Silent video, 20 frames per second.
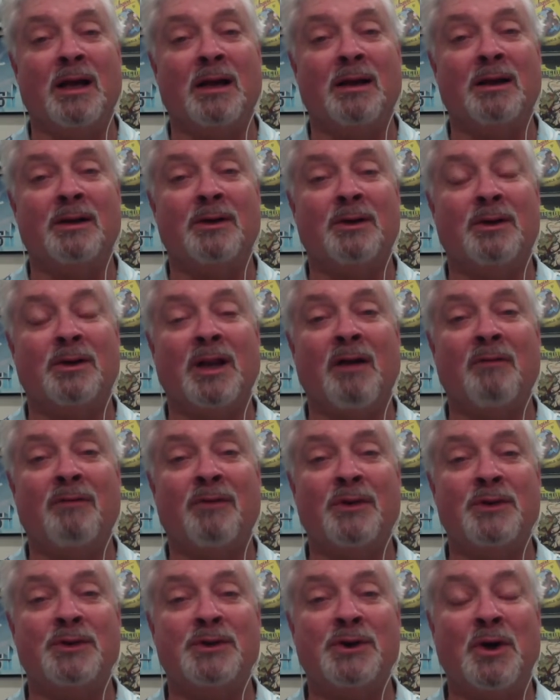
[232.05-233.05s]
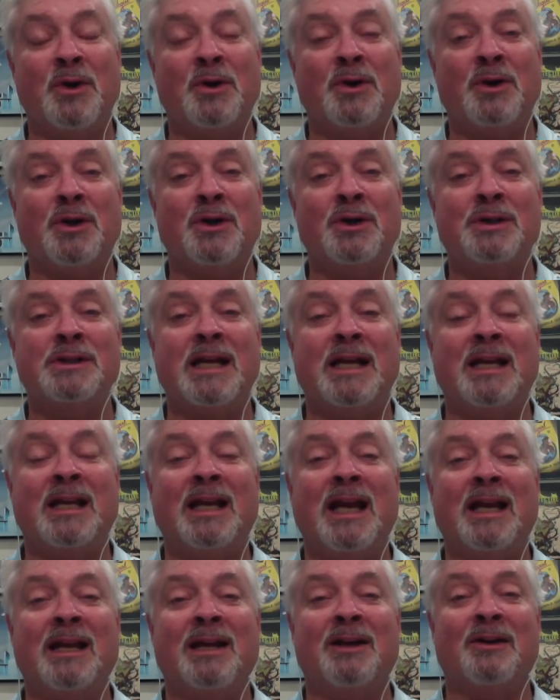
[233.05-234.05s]
her love for the Joker,
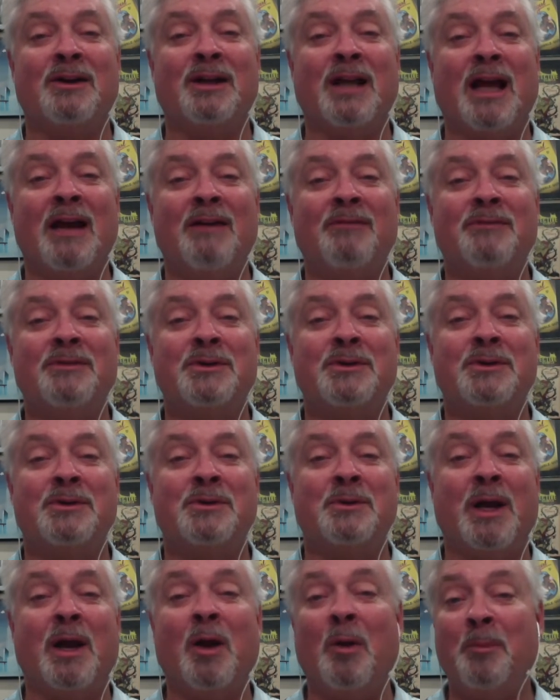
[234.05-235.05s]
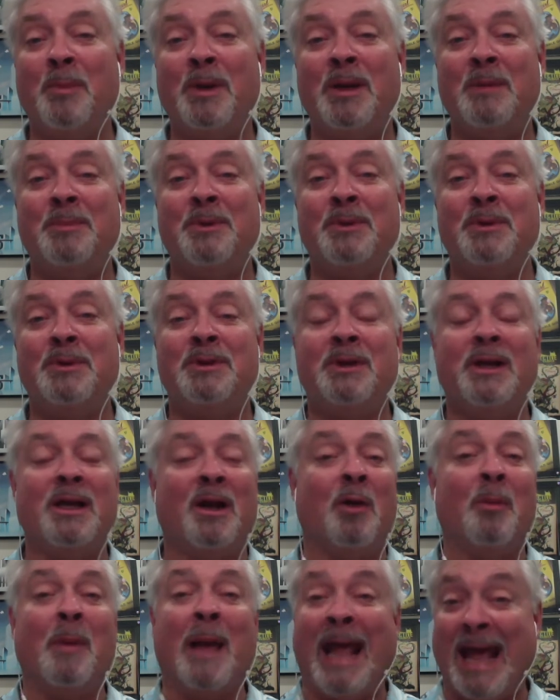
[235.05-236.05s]
dedicating her life to help people,
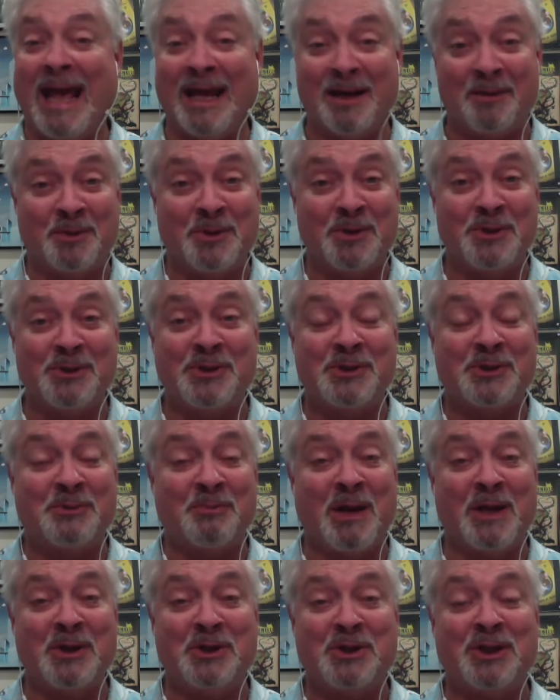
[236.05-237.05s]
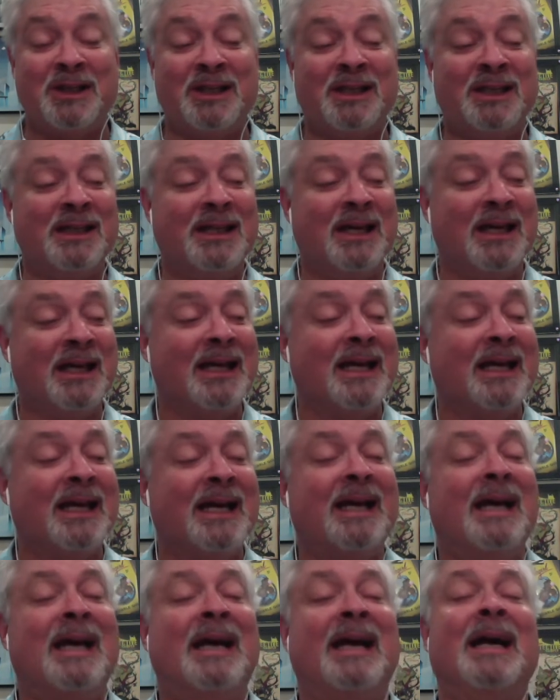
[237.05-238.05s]
help animals especially.
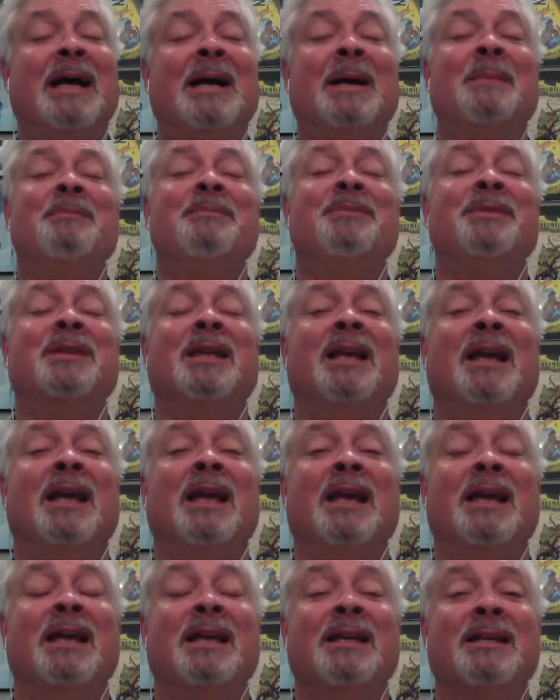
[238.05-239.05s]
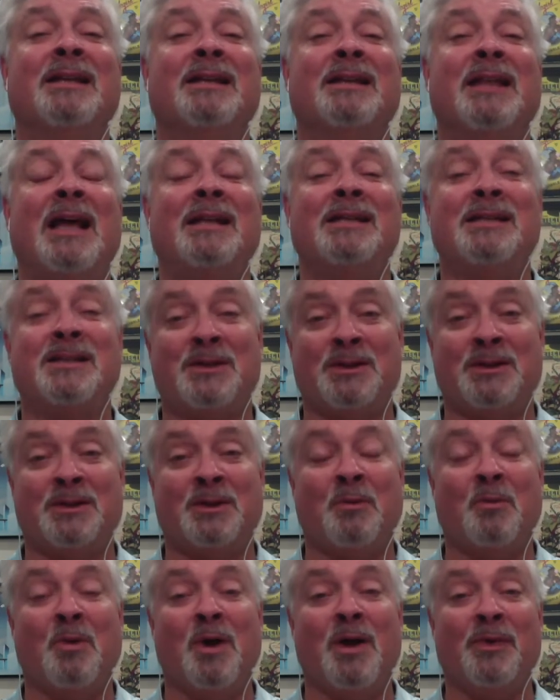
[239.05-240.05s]
And that's the
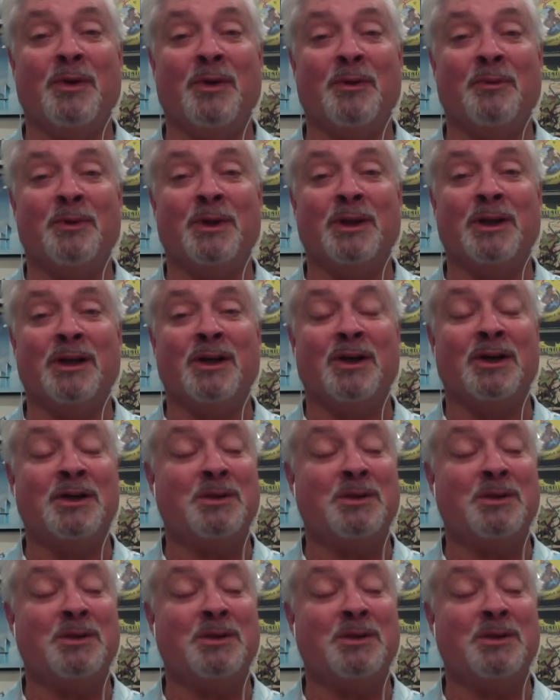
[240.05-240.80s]
one that really hooked